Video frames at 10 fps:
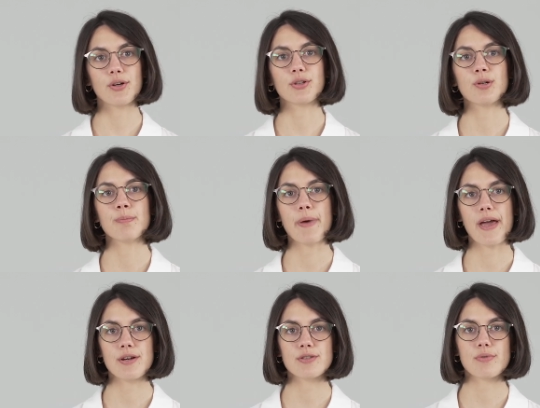are
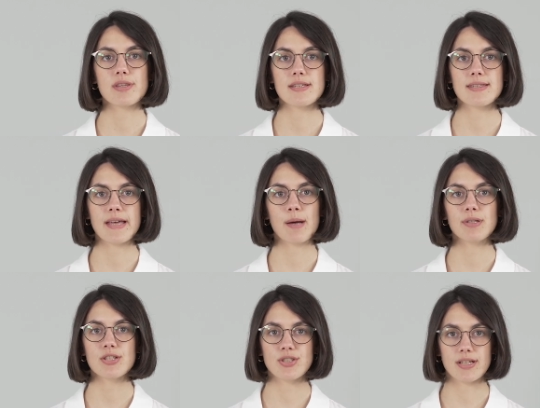compared with the
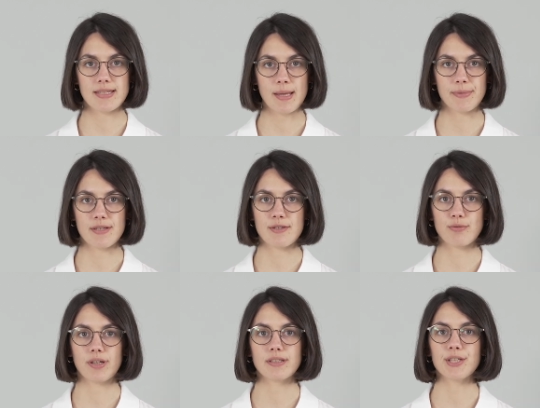established acceptance
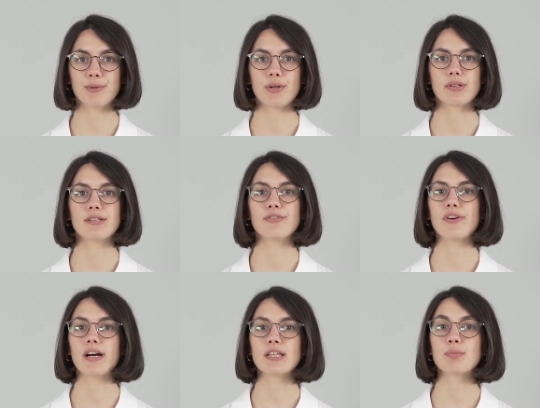criteria
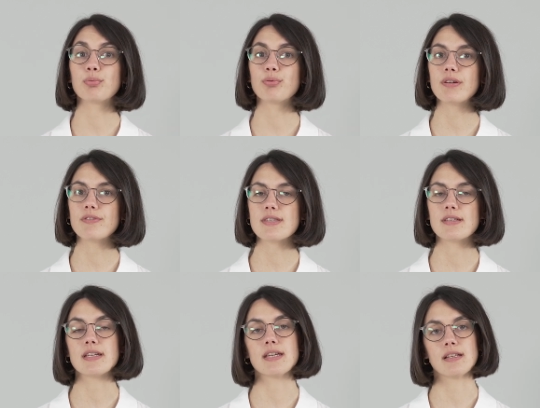defined
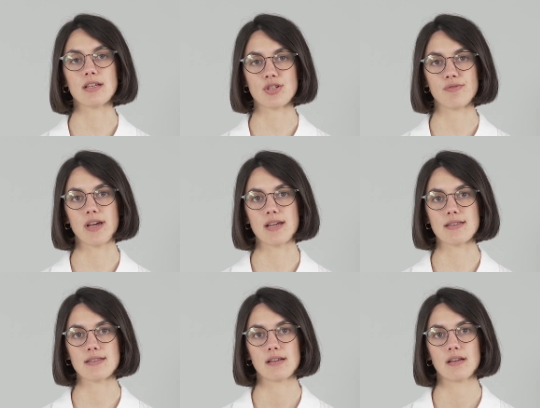previously in each
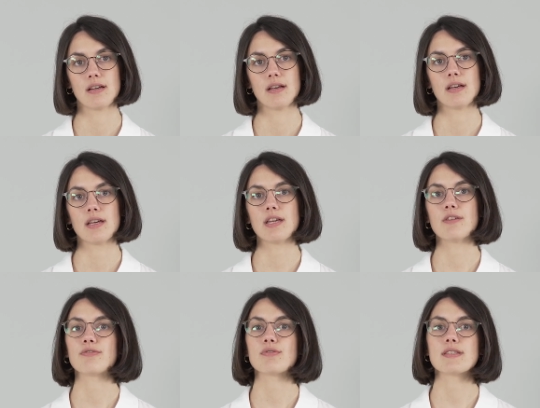phase.
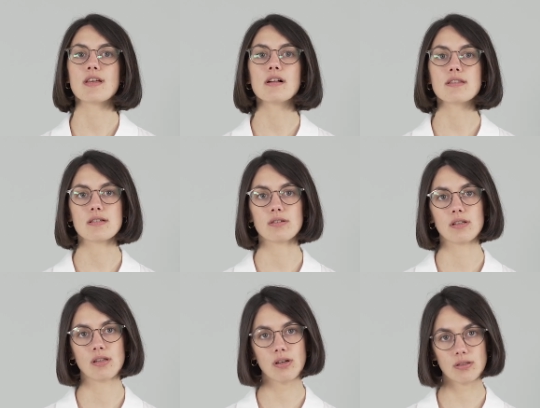If results are
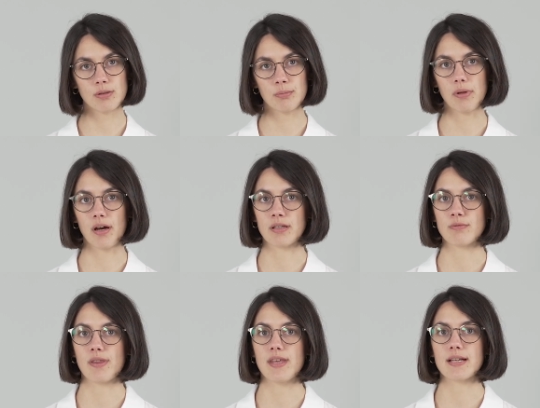not
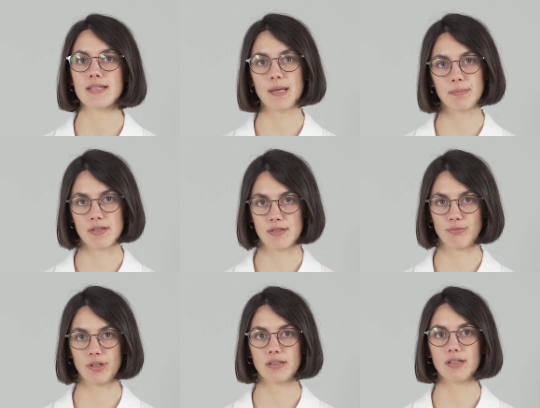complying with the acceptance
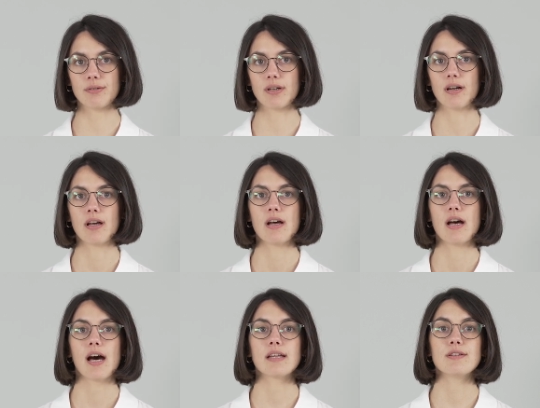criteria,
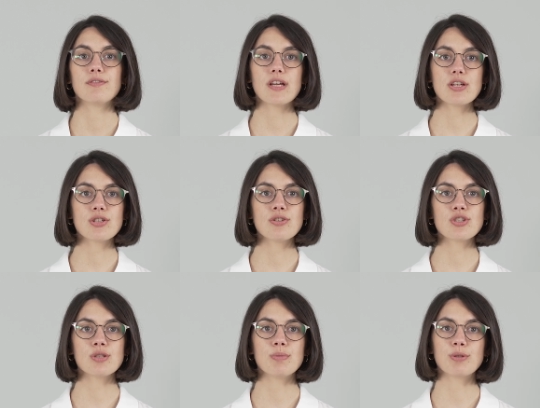a deviation
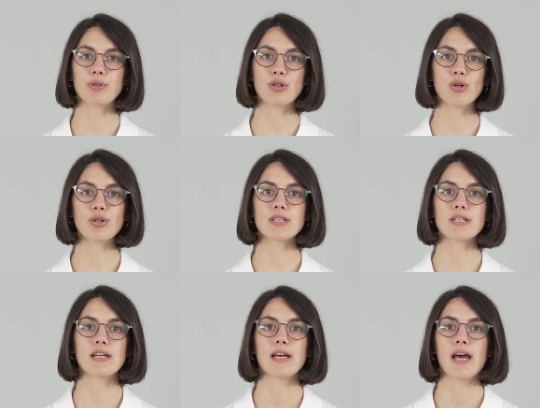should be
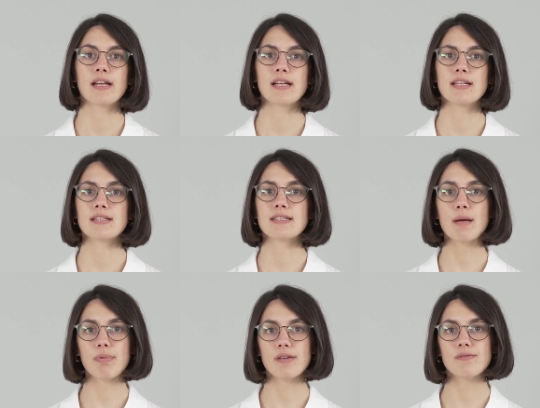recorded and an
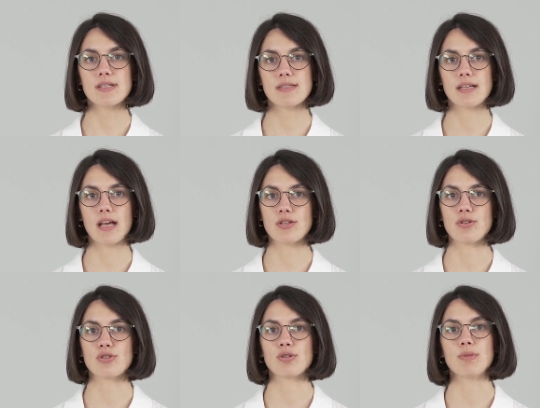in-depth
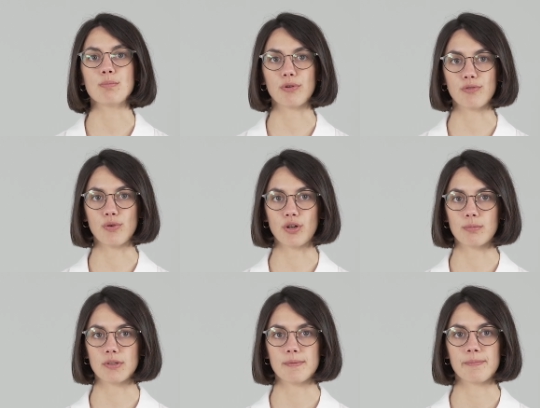investigation should be
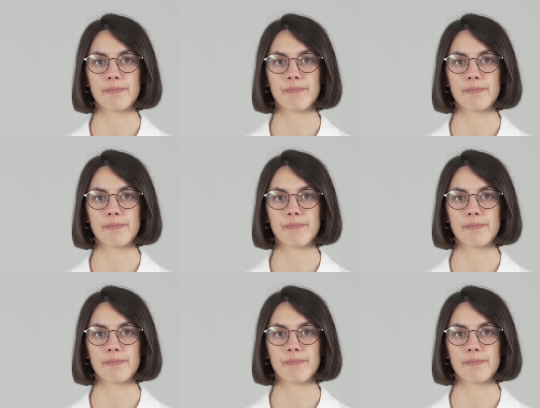performed.